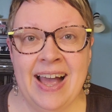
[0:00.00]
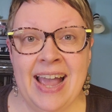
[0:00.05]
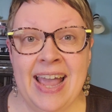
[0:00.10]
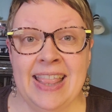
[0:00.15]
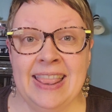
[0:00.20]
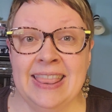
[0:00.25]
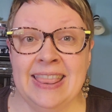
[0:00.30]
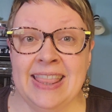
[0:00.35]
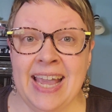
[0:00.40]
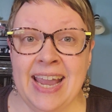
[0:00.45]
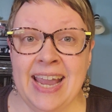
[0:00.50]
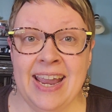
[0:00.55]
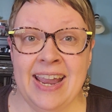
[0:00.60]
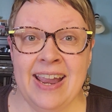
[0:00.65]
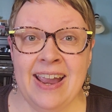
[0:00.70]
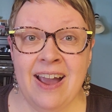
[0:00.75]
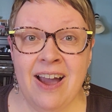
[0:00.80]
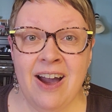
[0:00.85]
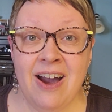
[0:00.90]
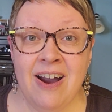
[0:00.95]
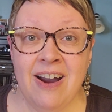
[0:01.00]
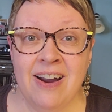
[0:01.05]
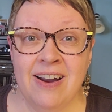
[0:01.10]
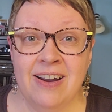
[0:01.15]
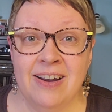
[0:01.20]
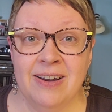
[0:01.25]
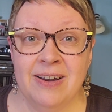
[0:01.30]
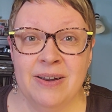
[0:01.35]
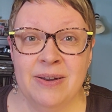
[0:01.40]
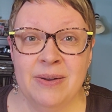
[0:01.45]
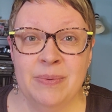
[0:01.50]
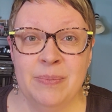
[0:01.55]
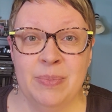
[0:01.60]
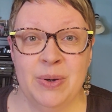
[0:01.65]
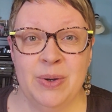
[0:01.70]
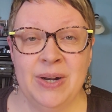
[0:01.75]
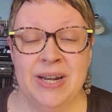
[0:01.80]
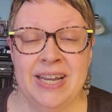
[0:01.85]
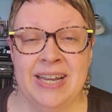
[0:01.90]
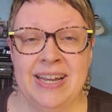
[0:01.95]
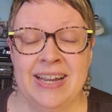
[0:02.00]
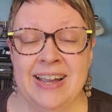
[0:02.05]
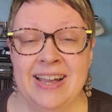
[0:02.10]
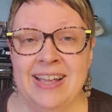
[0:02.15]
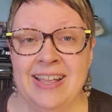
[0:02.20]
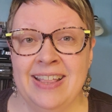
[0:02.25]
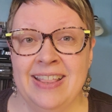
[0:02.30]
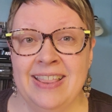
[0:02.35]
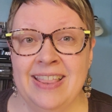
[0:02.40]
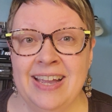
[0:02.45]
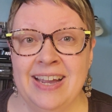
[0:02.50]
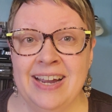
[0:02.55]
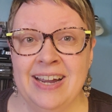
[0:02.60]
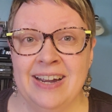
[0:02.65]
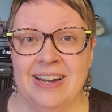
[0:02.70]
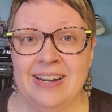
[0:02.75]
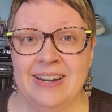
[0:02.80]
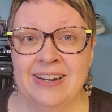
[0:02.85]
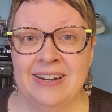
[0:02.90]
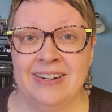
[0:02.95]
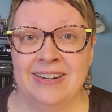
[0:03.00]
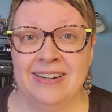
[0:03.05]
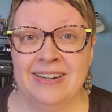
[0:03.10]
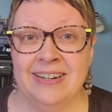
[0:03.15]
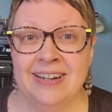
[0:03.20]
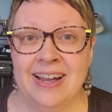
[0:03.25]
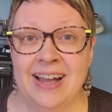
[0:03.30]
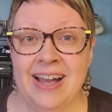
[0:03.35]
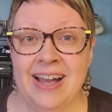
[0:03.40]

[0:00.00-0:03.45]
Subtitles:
And they are putting their